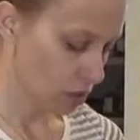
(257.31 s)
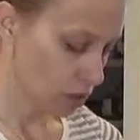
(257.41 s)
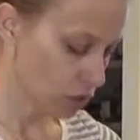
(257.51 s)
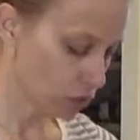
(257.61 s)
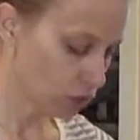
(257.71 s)

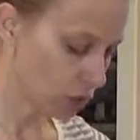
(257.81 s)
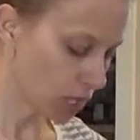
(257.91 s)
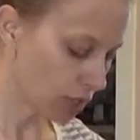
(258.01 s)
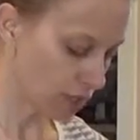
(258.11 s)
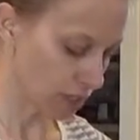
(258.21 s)
So to
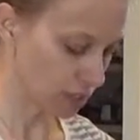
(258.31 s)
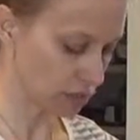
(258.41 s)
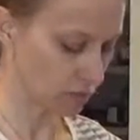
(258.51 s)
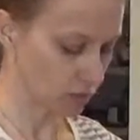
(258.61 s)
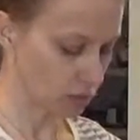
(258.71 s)
cut
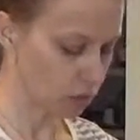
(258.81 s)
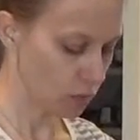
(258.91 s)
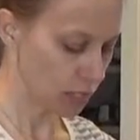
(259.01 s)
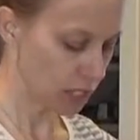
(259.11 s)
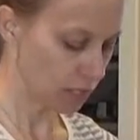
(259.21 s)
this, you
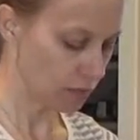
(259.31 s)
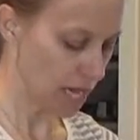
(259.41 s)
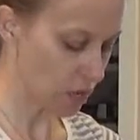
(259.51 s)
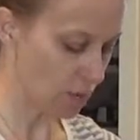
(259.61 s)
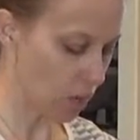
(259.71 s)
want to kind of
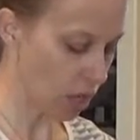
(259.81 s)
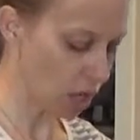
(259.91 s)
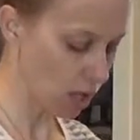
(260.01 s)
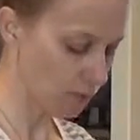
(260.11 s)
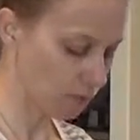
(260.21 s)
make a
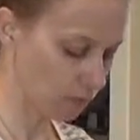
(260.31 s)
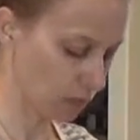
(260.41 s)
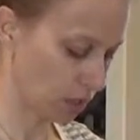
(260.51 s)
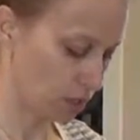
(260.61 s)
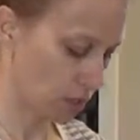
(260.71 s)
ball
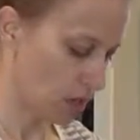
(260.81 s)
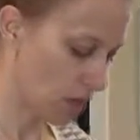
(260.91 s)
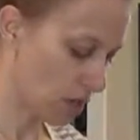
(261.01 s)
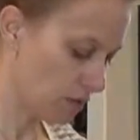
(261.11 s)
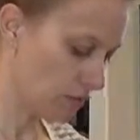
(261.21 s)

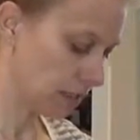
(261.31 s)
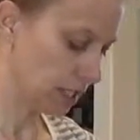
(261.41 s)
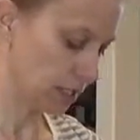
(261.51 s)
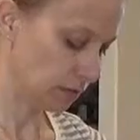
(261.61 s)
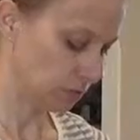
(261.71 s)
of the
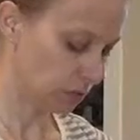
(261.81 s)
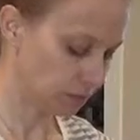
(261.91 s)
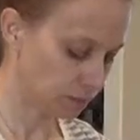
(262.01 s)
leaves